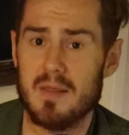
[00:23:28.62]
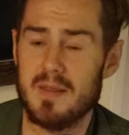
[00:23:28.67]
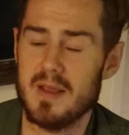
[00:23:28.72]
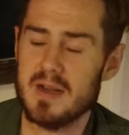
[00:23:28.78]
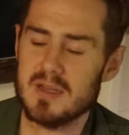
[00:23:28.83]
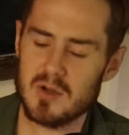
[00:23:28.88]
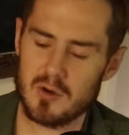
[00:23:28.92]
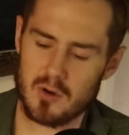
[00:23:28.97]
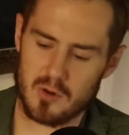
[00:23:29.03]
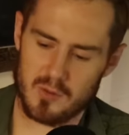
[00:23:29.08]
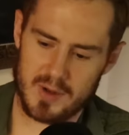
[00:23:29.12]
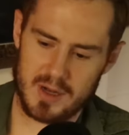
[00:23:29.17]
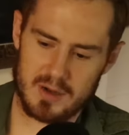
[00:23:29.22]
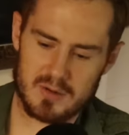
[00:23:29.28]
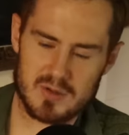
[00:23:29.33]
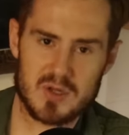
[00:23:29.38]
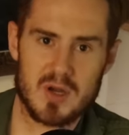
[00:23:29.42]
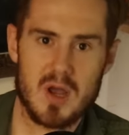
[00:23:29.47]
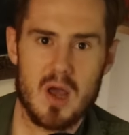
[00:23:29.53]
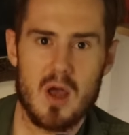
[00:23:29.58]
These are
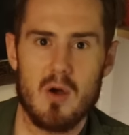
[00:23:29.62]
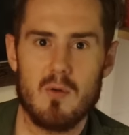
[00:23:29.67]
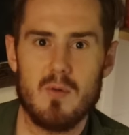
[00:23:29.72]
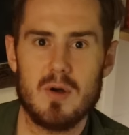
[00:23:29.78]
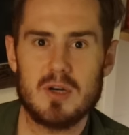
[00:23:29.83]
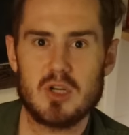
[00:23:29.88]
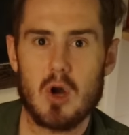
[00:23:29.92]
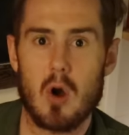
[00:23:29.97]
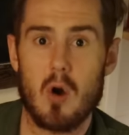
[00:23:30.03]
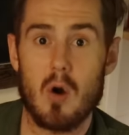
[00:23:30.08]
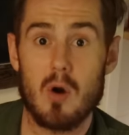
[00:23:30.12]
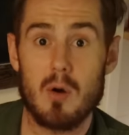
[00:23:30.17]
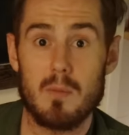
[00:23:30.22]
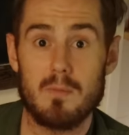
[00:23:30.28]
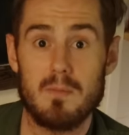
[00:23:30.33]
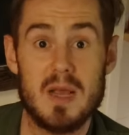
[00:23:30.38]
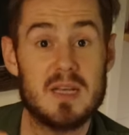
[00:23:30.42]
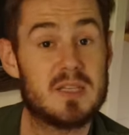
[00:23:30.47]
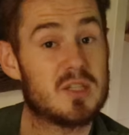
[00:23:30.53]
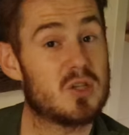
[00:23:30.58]
careers which are
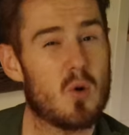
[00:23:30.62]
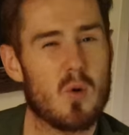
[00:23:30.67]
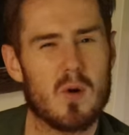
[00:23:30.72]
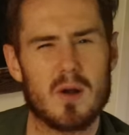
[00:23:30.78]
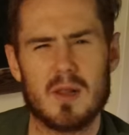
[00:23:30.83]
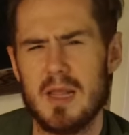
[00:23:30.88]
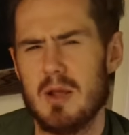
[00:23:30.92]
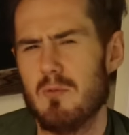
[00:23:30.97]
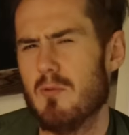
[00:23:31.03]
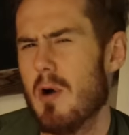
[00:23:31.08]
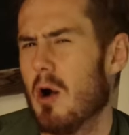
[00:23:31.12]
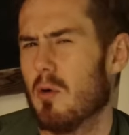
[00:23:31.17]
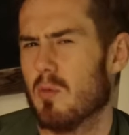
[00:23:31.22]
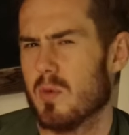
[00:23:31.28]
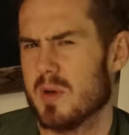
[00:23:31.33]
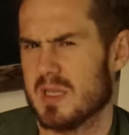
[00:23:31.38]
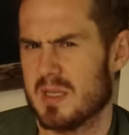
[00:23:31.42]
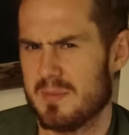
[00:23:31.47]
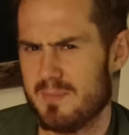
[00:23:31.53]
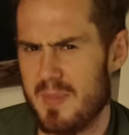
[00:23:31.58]
historically well
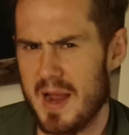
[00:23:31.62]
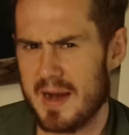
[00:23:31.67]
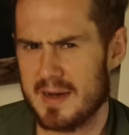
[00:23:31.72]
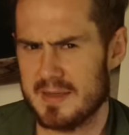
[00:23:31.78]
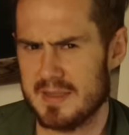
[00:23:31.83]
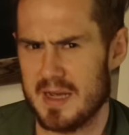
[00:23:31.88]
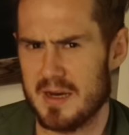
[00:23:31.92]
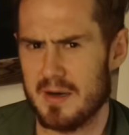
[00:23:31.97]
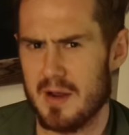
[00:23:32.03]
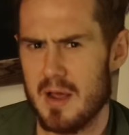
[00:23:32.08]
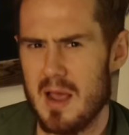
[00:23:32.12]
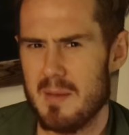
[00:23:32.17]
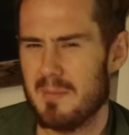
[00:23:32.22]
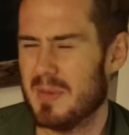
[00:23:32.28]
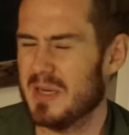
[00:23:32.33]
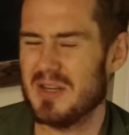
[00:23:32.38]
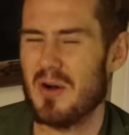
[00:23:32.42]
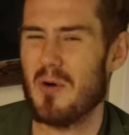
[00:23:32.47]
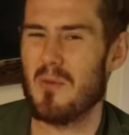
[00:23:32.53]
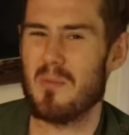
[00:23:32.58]
respected,
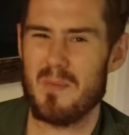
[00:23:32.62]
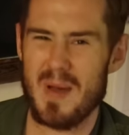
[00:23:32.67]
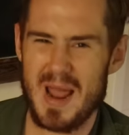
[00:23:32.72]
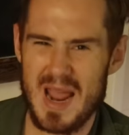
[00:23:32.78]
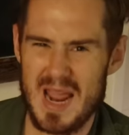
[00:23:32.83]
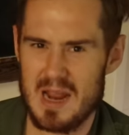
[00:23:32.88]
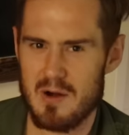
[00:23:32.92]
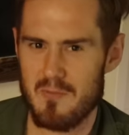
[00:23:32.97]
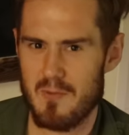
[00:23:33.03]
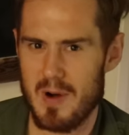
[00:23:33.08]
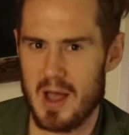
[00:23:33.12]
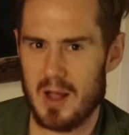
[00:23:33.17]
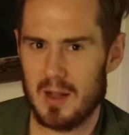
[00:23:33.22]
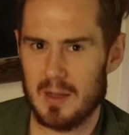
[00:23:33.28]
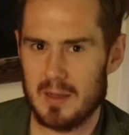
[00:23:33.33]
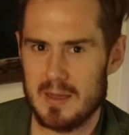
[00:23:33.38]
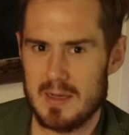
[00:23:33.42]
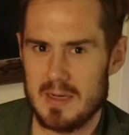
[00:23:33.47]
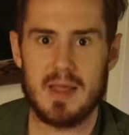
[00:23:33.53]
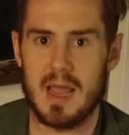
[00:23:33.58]
but don't pay
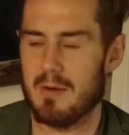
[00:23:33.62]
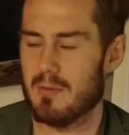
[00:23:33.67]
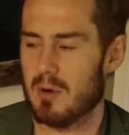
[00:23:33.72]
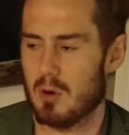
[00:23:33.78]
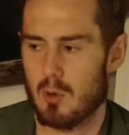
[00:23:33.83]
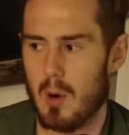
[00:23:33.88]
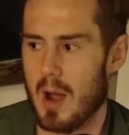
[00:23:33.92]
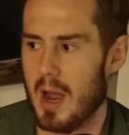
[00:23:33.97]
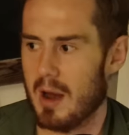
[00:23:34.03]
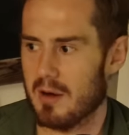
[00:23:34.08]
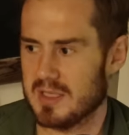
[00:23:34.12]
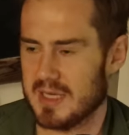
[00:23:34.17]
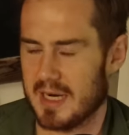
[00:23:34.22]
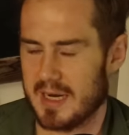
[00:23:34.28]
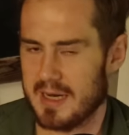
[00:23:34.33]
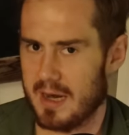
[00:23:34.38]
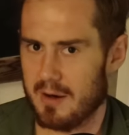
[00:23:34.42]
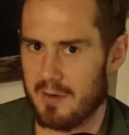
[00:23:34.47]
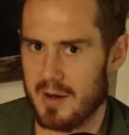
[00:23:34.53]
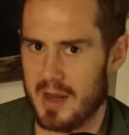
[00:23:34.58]
well. They require
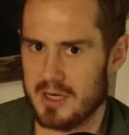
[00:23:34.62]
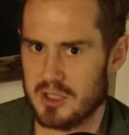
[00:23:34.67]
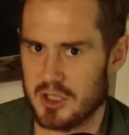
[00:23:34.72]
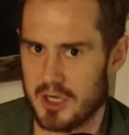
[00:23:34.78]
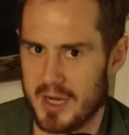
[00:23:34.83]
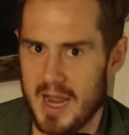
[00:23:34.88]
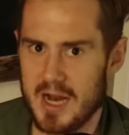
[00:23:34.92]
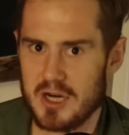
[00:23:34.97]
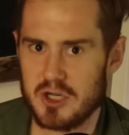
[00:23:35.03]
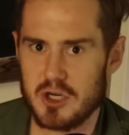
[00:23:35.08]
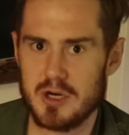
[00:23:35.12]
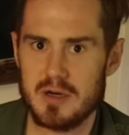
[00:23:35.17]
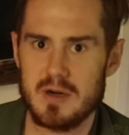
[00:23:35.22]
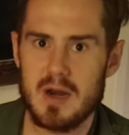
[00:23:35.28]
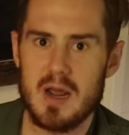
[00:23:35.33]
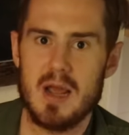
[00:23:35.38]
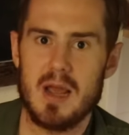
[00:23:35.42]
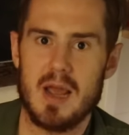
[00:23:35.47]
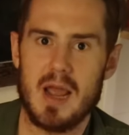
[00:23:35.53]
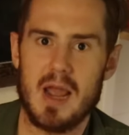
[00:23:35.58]
secondary education
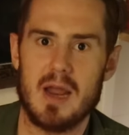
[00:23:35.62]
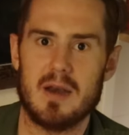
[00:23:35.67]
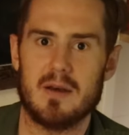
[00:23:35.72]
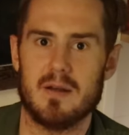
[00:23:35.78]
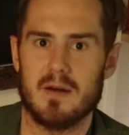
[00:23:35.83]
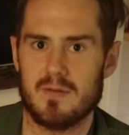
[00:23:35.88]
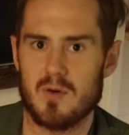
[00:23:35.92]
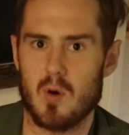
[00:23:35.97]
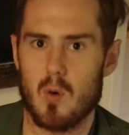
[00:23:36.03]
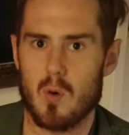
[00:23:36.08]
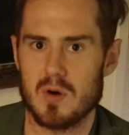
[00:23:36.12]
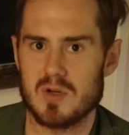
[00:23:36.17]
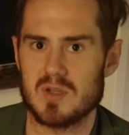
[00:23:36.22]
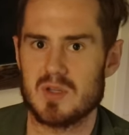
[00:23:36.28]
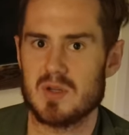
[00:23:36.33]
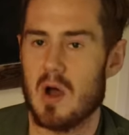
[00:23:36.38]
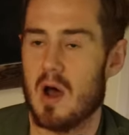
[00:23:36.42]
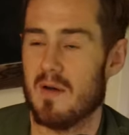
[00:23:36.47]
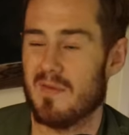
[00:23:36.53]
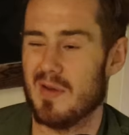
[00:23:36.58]
and, of
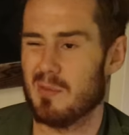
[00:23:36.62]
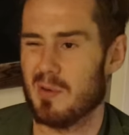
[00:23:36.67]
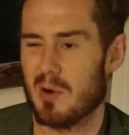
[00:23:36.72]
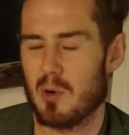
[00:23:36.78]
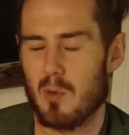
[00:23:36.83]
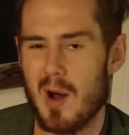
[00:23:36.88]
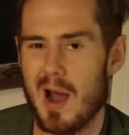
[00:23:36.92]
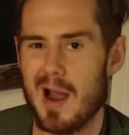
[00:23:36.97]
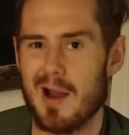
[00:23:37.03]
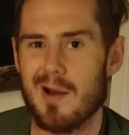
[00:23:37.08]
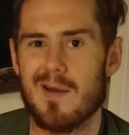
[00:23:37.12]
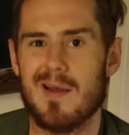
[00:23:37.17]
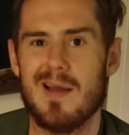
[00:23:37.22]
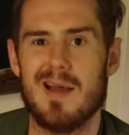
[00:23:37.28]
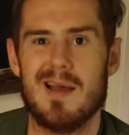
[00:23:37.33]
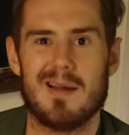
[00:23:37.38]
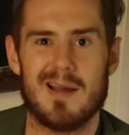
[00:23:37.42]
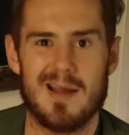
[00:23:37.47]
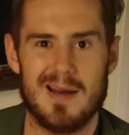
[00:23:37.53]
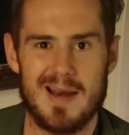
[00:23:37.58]
course, often require
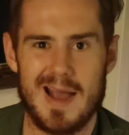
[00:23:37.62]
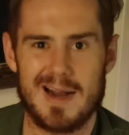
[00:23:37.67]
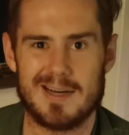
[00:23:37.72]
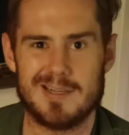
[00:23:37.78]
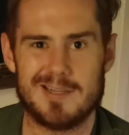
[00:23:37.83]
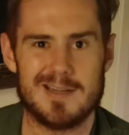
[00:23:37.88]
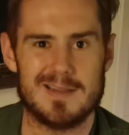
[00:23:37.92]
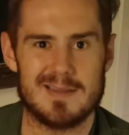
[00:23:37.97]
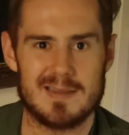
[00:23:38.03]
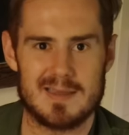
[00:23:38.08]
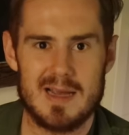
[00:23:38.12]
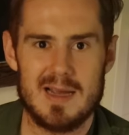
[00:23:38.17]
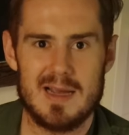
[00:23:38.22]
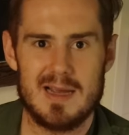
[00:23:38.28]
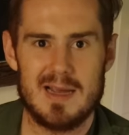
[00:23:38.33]
connections